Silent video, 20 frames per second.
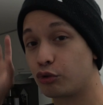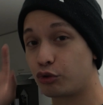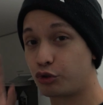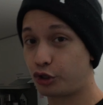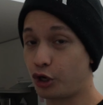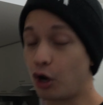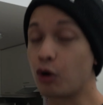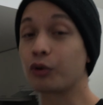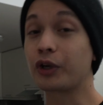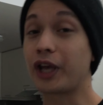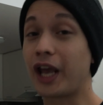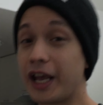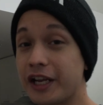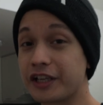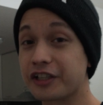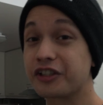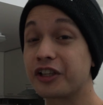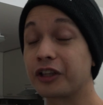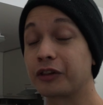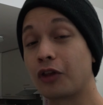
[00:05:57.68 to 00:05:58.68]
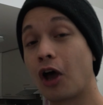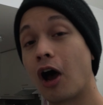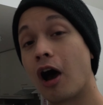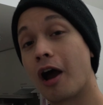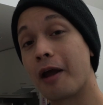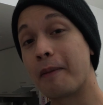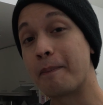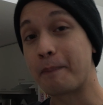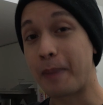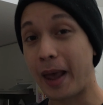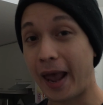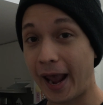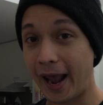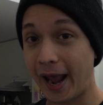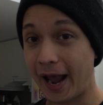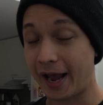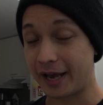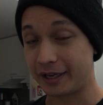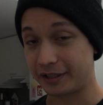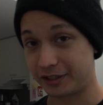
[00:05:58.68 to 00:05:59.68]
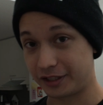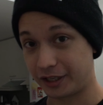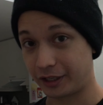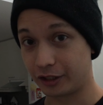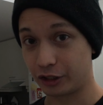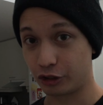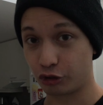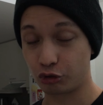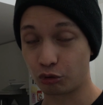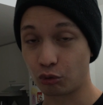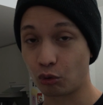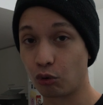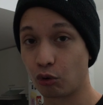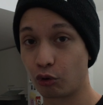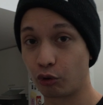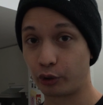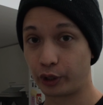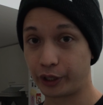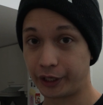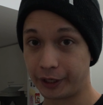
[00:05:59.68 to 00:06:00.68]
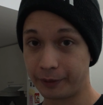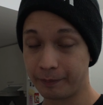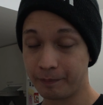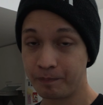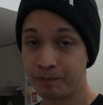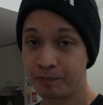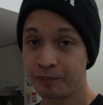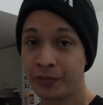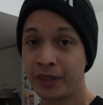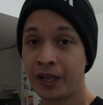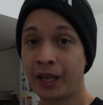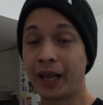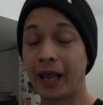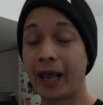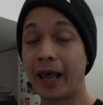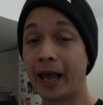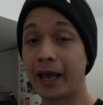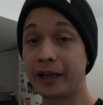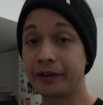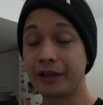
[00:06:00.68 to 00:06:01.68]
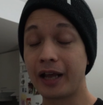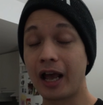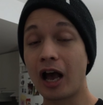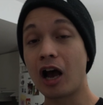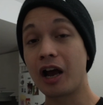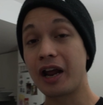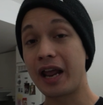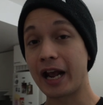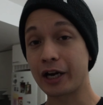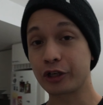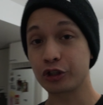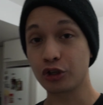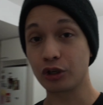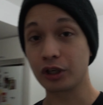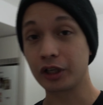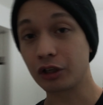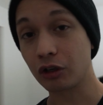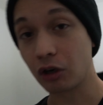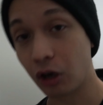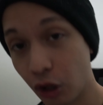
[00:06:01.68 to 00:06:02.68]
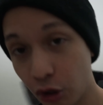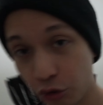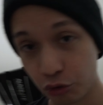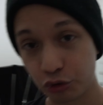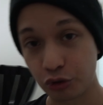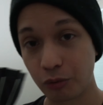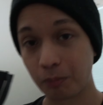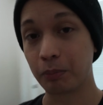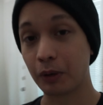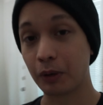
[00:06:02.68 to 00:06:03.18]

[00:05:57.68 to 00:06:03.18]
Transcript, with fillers: to showcase the time pass in the story. And I actually closed the